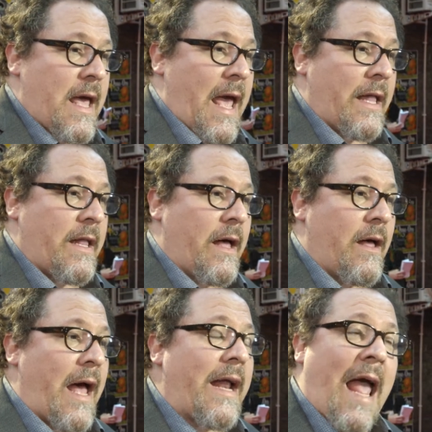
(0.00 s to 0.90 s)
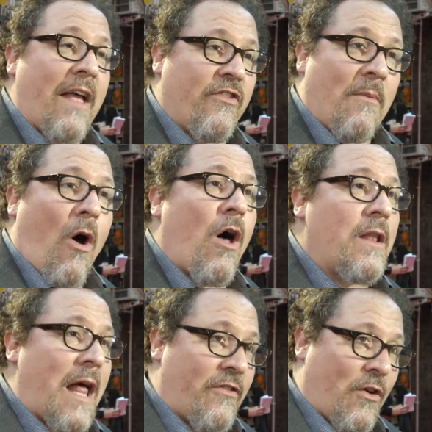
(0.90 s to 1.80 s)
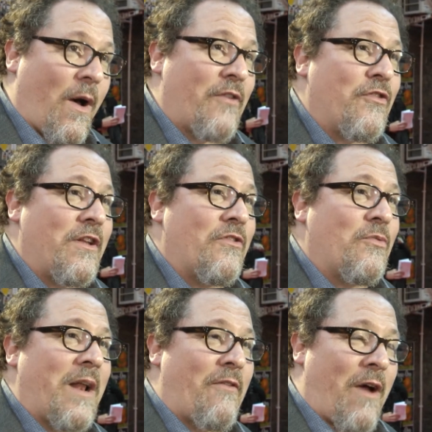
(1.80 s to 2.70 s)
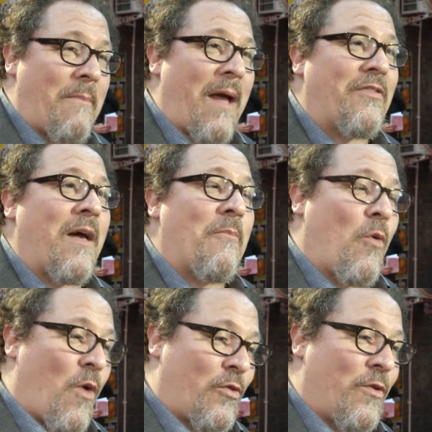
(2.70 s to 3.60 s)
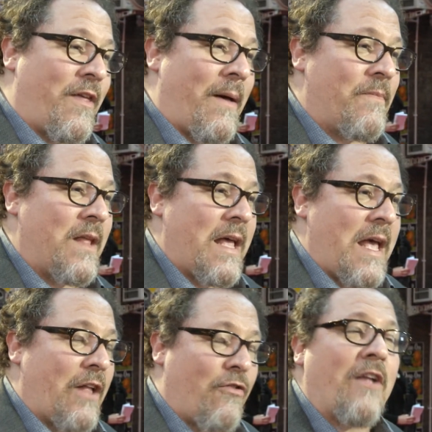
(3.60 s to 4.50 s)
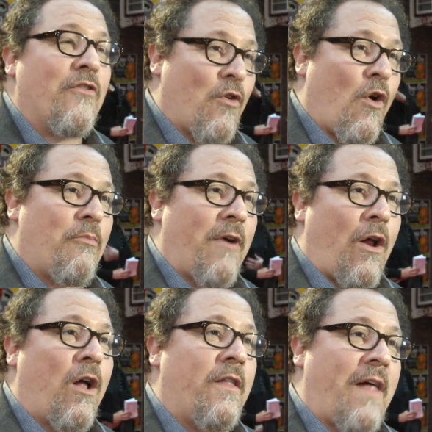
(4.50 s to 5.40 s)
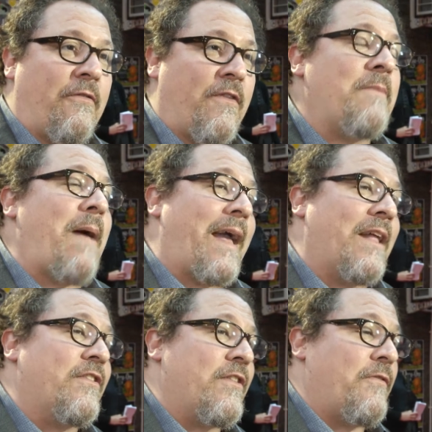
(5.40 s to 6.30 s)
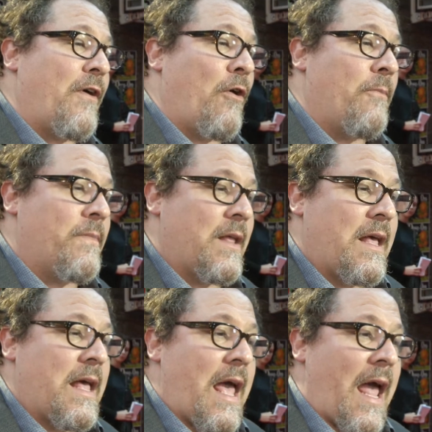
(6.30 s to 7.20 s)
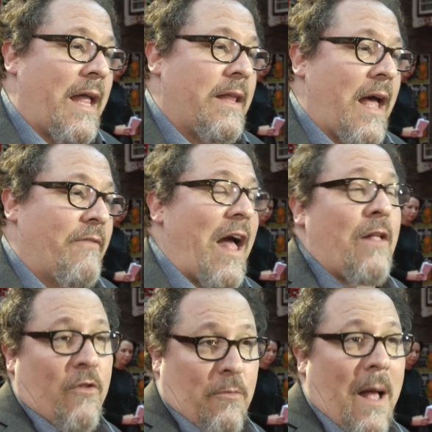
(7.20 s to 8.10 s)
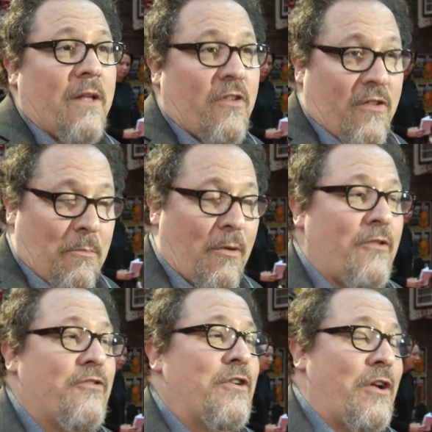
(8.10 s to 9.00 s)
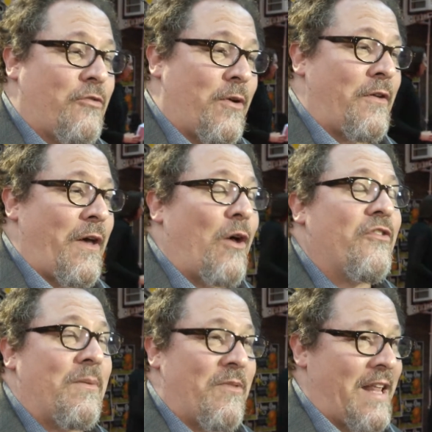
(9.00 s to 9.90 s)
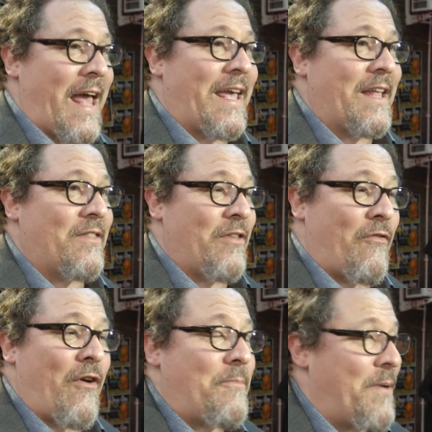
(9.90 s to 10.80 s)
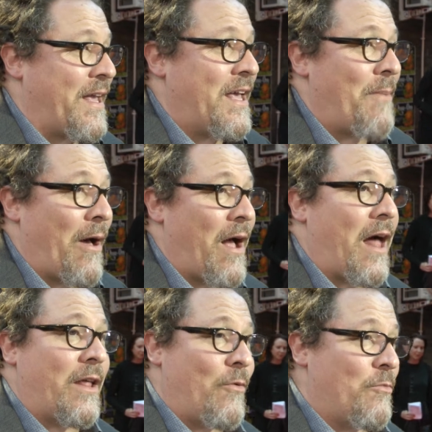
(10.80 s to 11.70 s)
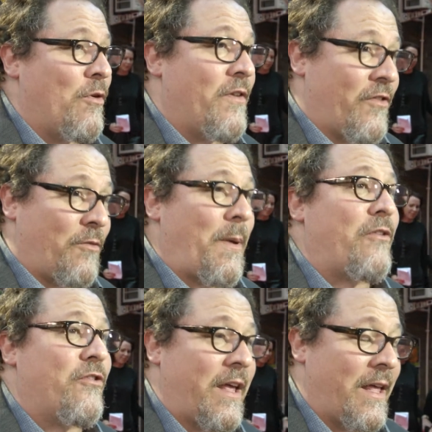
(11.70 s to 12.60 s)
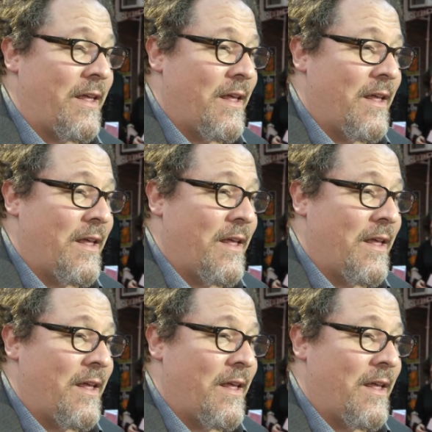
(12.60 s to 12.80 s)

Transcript: And I had asked them all lots of questions whenever I met them or worked with them and tried to incorporate all of that feedback into the film. And I've gotten responses in person on Twitter. They all seem to like it. They're very picky about Hollywood movies, especially